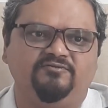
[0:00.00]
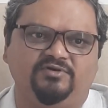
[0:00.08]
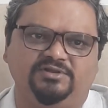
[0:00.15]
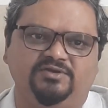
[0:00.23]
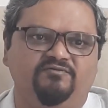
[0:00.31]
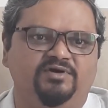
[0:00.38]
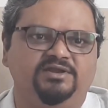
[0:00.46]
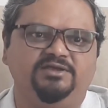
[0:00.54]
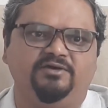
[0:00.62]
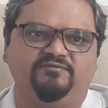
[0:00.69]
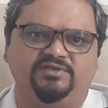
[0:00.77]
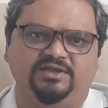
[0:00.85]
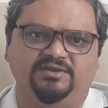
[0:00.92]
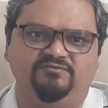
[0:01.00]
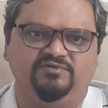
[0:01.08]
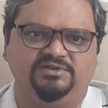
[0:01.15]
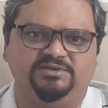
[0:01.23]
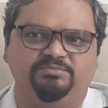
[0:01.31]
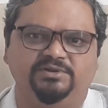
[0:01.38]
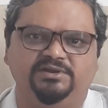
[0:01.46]
for the worry of the
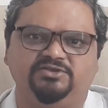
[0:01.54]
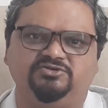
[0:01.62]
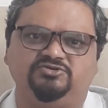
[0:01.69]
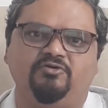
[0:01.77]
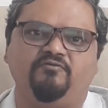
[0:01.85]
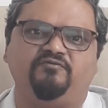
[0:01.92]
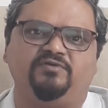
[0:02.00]
invisible is so